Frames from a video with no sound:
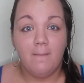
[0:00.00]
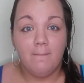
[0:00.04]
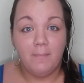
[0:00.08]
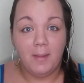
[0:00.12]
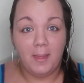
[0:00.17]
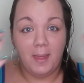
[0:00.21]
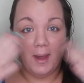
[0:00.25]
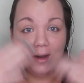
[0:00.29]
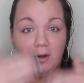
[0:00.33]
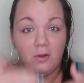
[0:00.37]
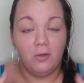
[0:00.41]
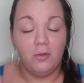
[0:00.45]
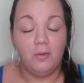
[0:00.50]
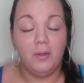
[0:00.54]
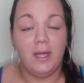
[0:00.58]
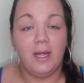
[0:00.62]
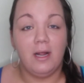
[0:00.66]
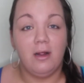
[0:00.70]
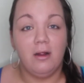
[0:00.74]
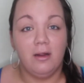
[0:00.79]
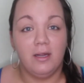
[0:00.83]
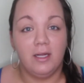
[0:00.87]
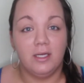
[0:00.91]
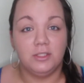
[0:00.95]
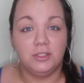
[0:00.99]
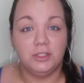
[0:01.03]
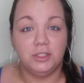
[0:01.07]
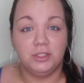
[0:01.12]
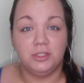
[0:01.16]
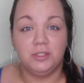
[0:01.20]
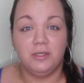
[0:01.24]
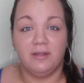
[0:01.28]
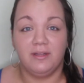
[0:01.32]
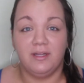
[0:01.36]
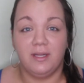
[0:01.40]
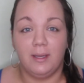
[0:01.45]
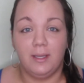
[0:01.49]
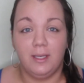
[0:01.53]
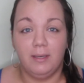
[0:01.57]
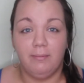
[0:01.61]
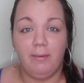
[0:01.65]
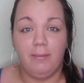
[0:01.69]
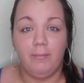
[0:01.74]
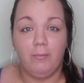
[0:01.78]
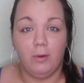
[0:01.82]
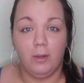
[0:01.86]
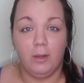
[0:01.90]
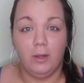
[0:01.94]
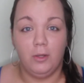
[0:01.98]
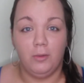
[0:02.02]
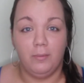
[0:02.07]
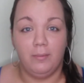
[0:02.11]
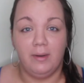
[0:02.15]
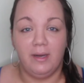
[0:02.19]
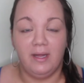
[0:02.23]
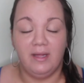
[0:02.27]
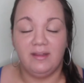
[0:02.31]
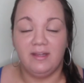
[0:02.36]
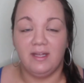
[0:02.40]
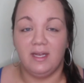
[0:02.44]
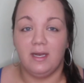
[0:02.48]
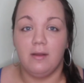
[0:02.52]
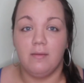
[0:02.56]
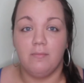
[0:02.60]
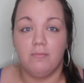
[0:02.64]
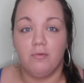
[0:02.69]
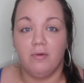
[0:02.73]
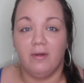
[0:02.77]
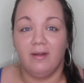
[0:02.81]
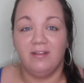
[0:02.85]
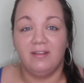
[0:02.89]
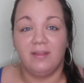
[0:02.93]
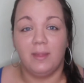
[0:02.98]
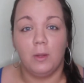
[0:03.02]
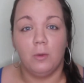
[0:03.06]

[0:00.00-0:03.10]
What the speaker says: but that whole area just looks a little bit more luminous and it brings